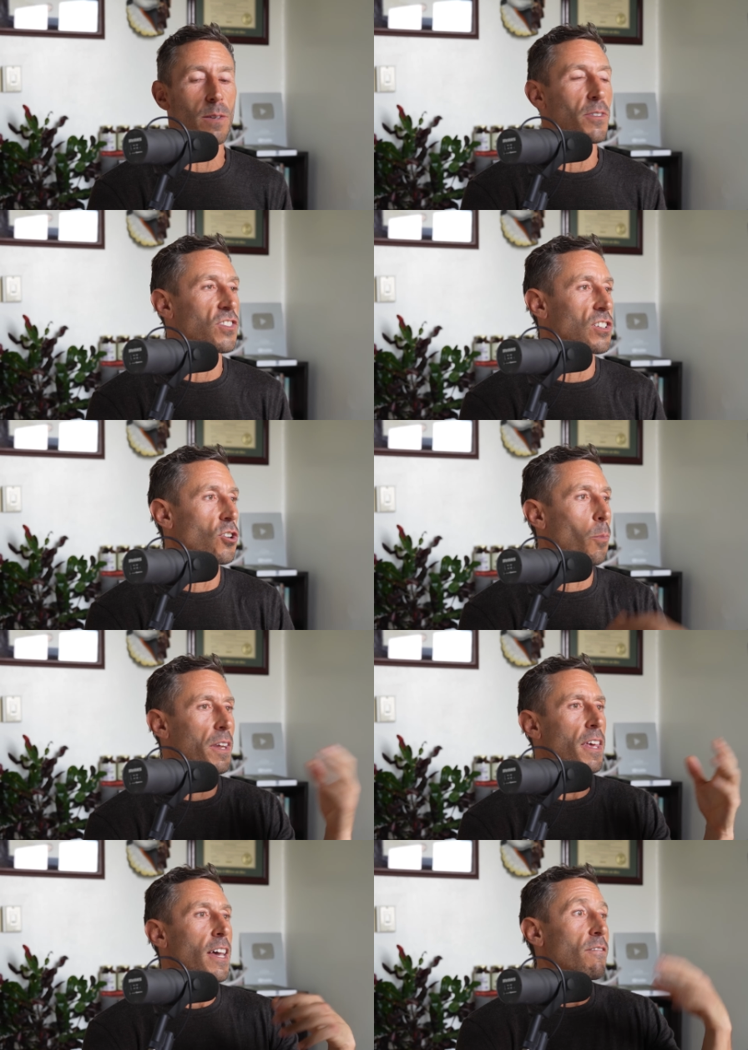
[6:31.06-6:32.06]
be
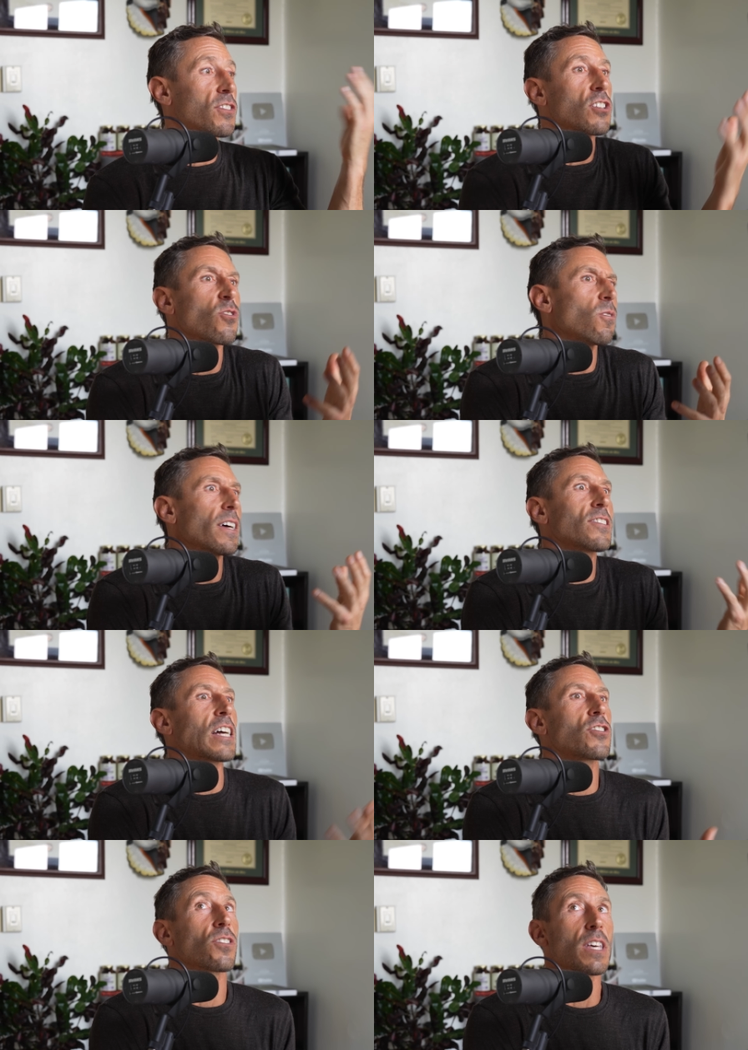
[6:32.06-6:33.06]
vestigial, but vestigial
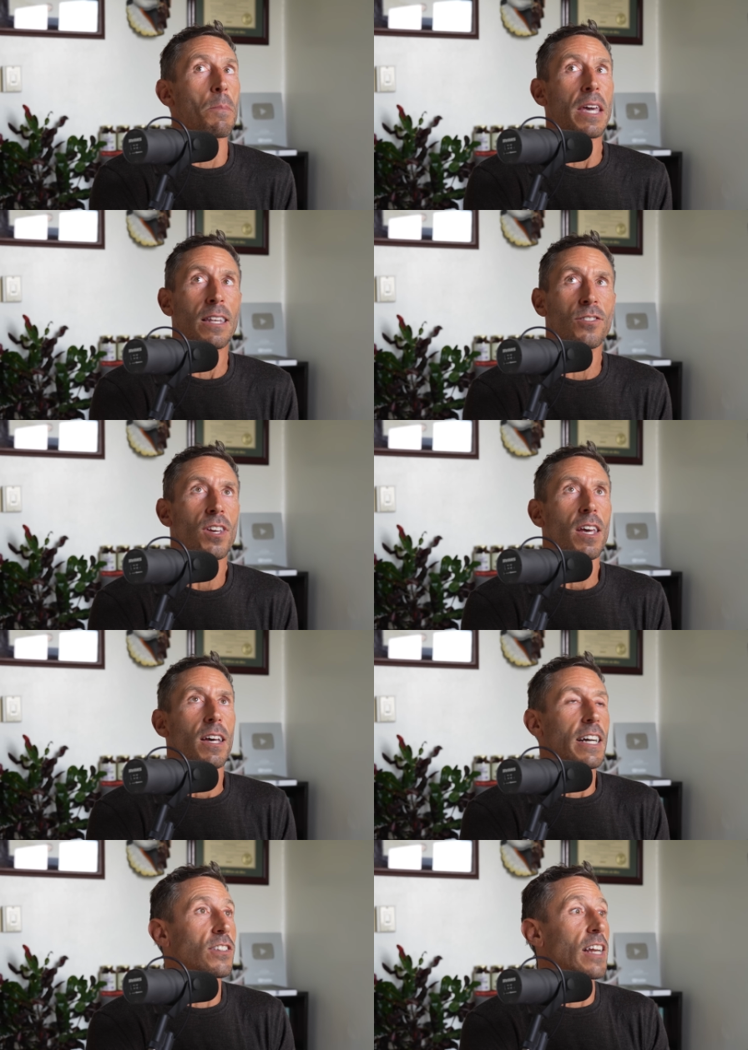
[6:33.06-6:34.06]
essentially means
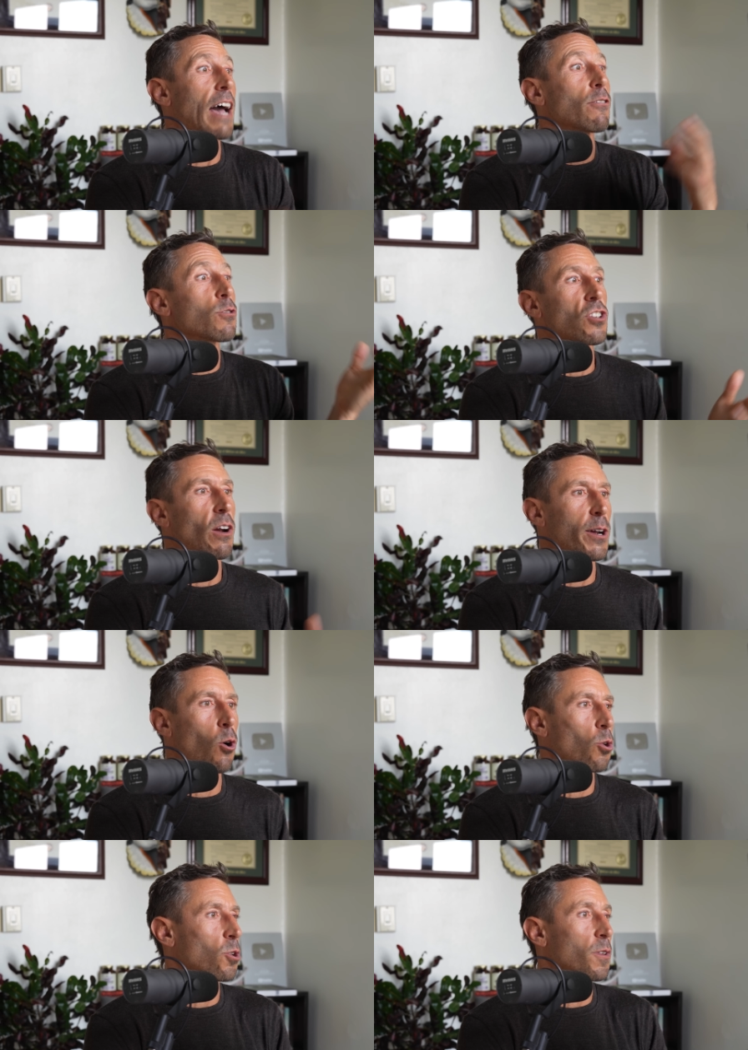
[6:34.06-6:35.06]
it's an
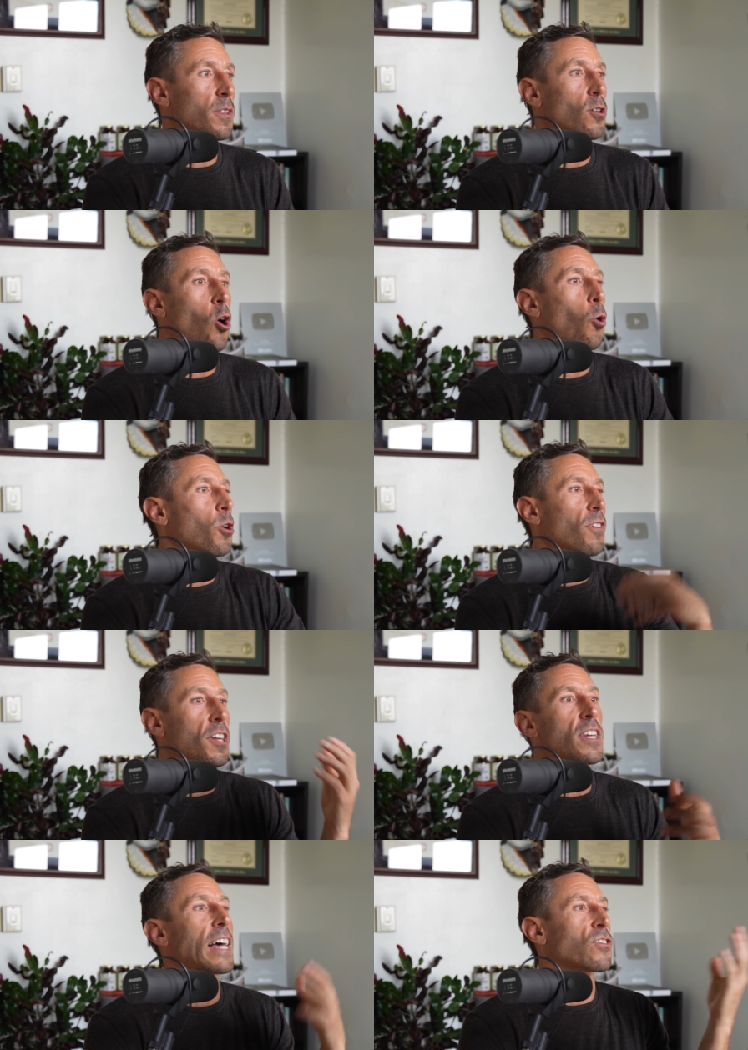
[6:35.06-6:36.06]
evolutionary holdover,
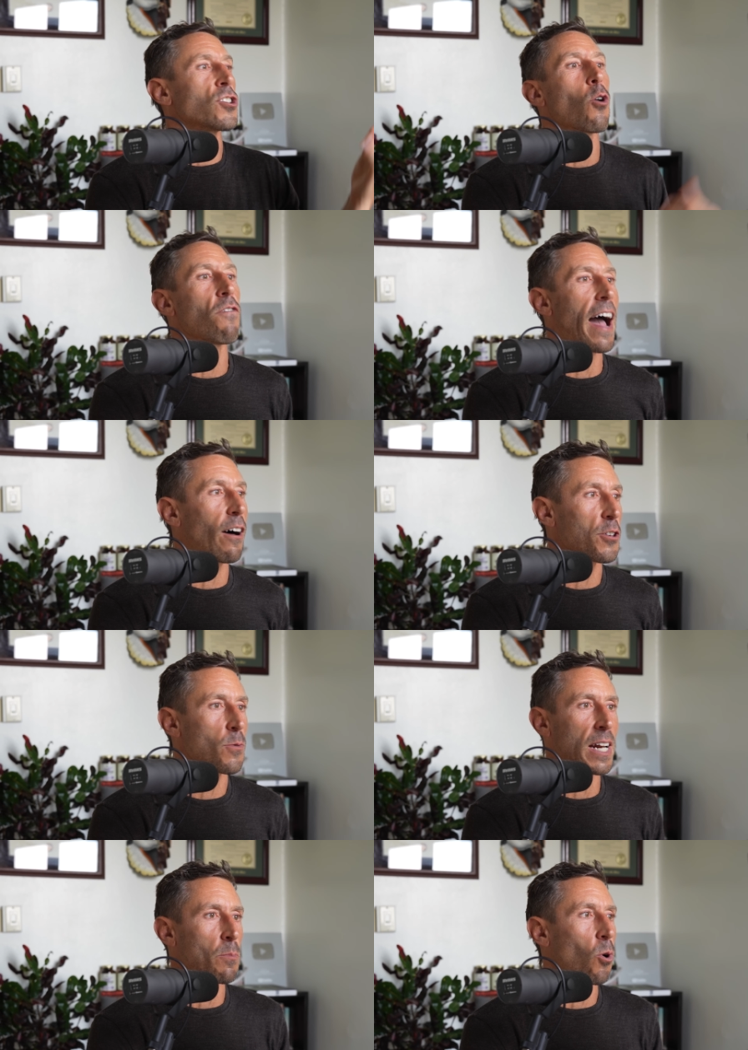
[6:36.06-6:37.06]
holdover that has no
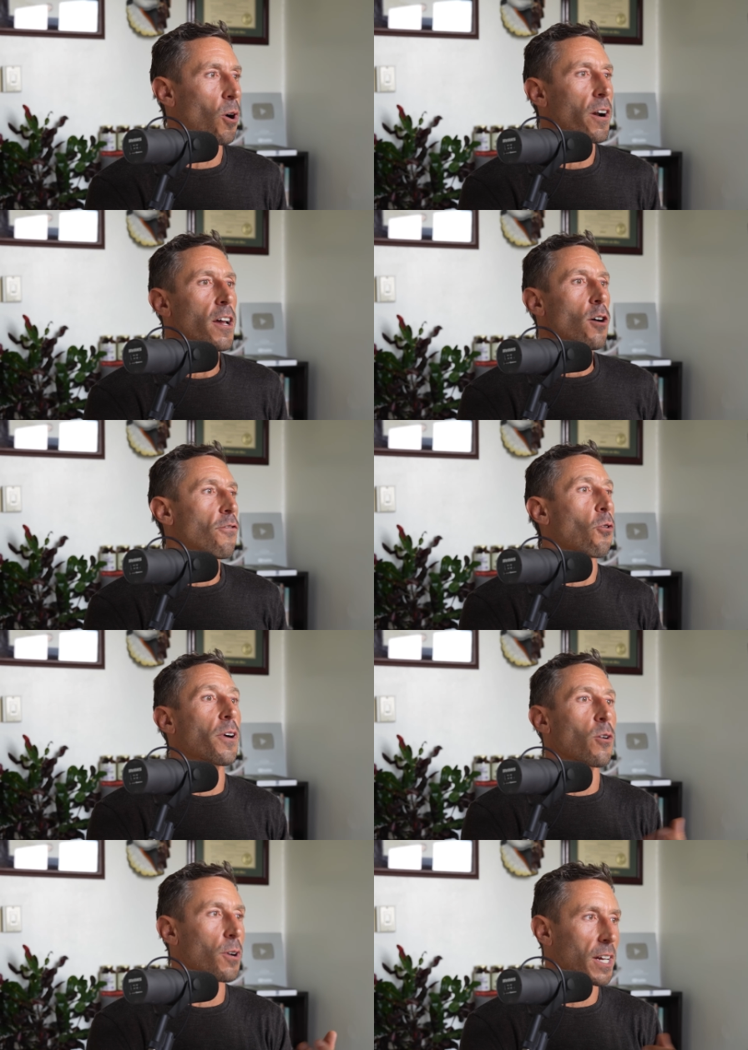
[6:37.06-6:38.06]
value anymore
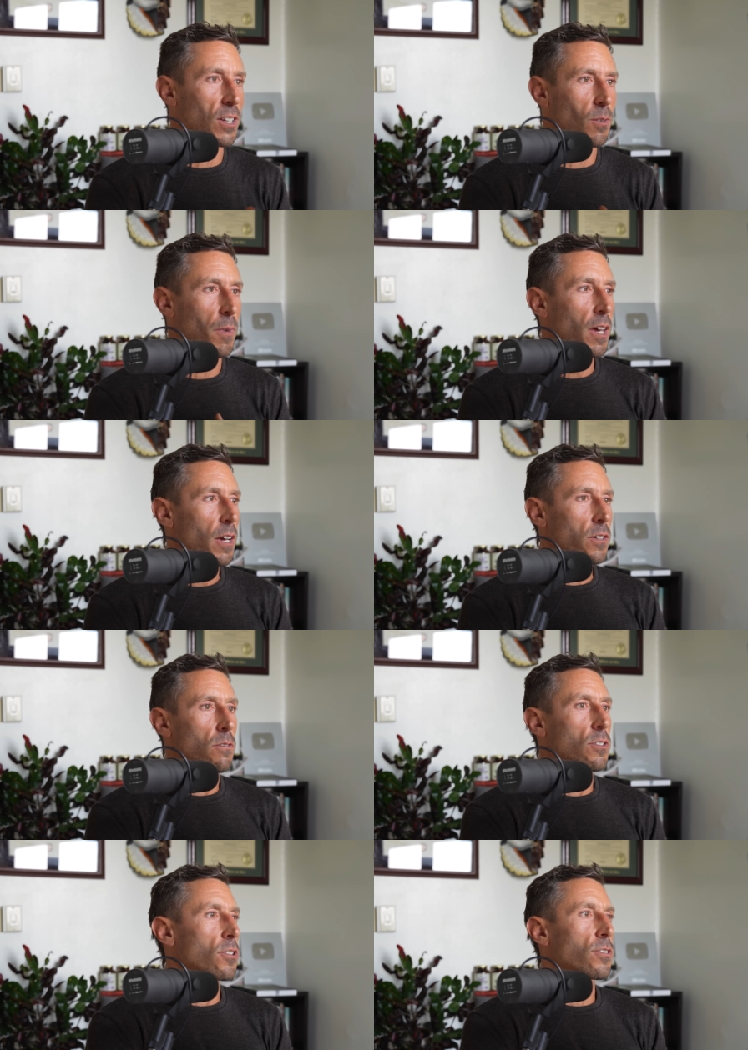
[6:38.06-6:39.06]
for an organism.
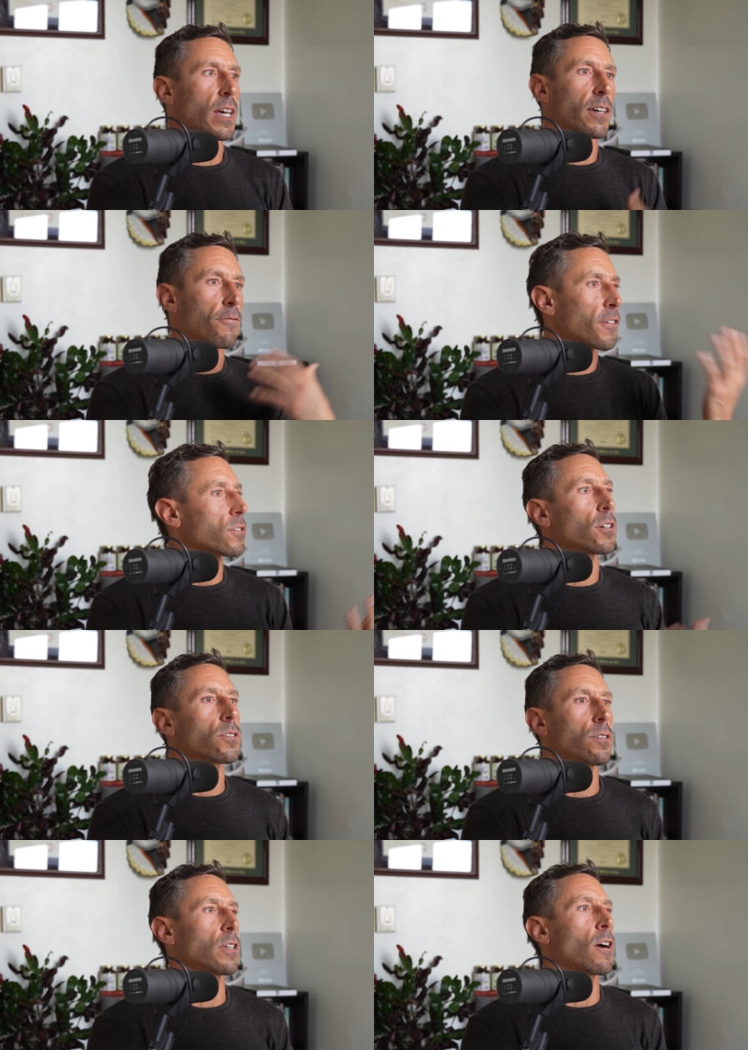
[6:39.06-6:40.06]
So he's just saying
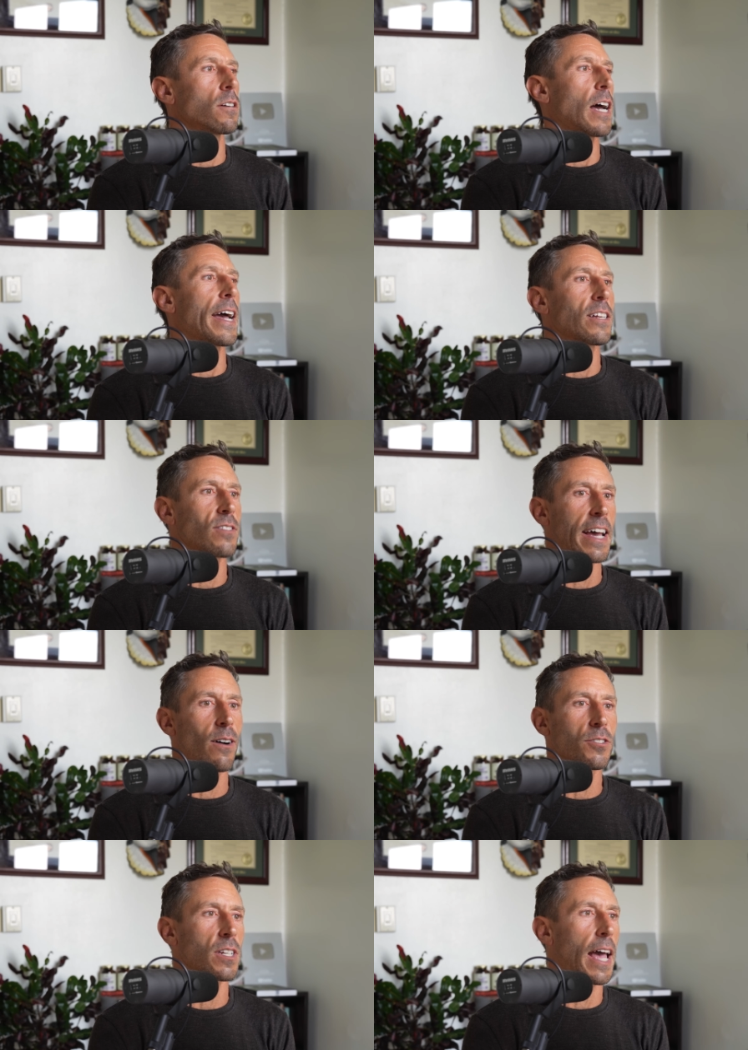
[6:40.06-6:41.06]
fructose is in our diets
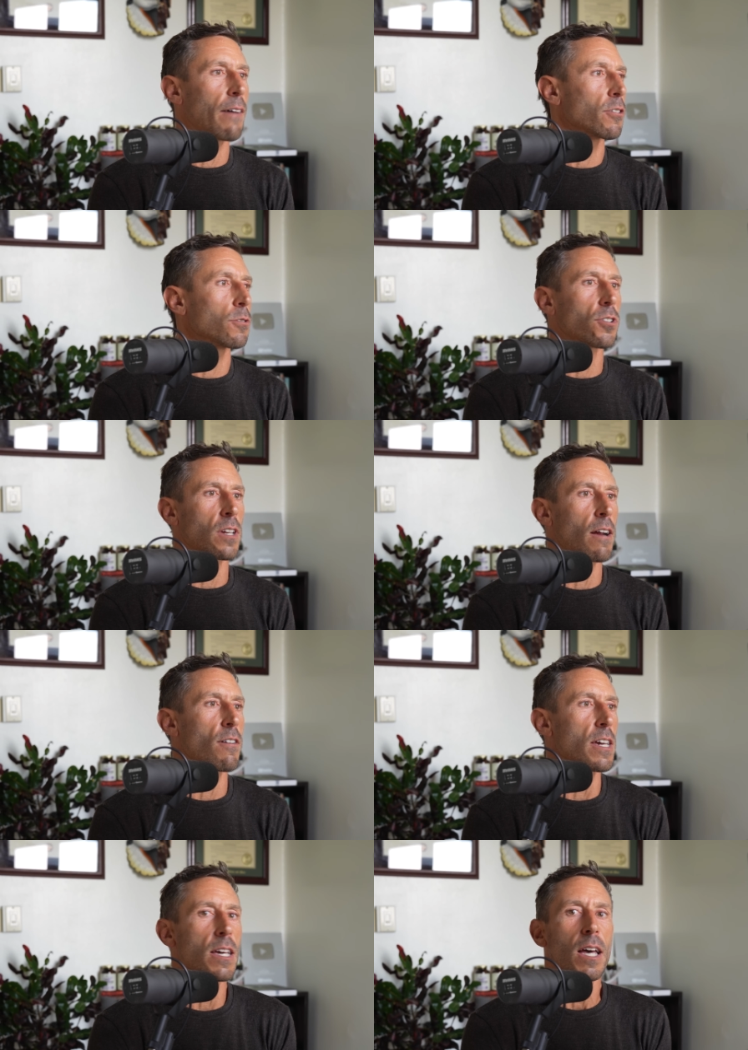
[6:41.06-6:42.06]
now as an
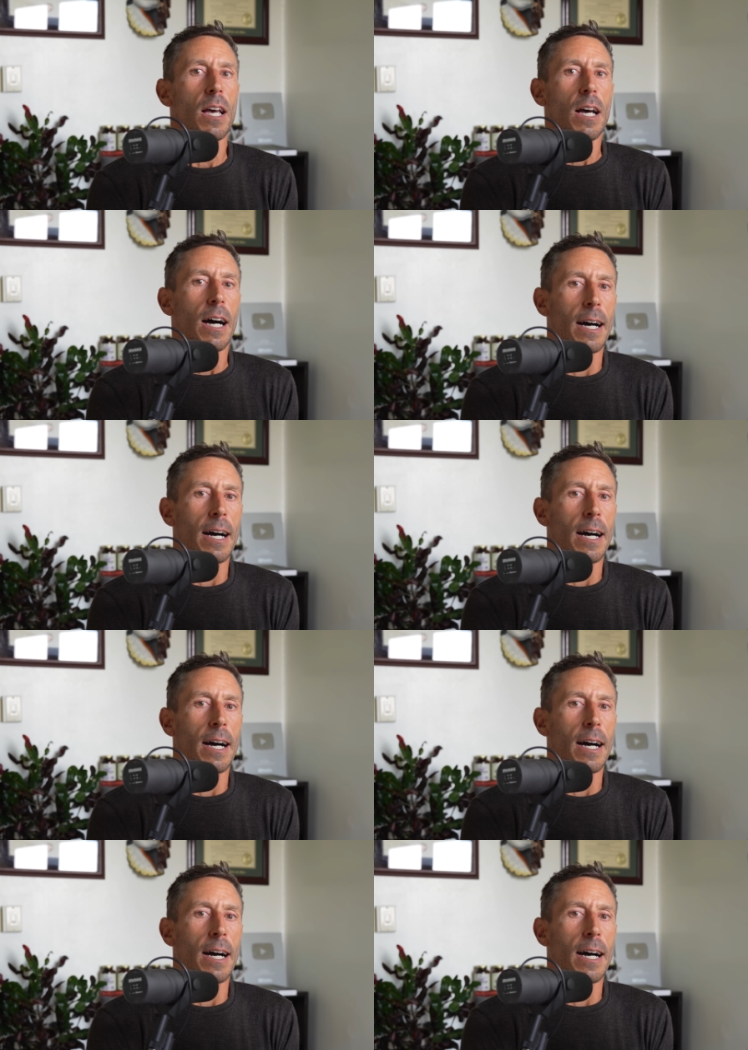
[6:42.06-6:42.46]
evolutionary